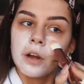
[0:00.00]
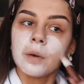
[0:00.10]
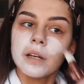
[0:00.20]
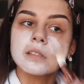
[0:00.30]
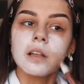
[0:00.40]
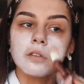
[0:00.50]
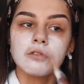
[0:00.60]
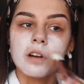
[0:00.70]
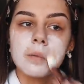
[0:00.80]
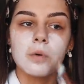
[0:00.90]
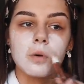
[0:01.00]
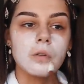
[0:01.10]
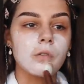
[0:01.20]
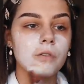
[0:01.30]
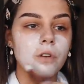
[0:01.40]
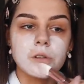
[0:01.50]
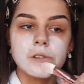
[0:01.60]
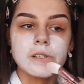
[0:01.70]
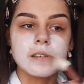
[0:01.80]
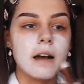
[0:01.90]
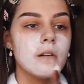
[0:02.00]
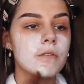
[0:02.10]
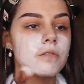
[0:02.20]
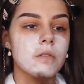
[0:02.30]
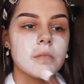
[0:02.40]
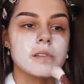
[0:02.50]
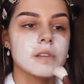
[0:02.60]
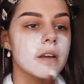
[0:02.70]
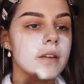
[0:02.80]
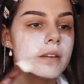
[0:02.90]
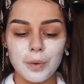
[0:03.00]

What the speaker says: I need to like rip all the grossness out from my skin.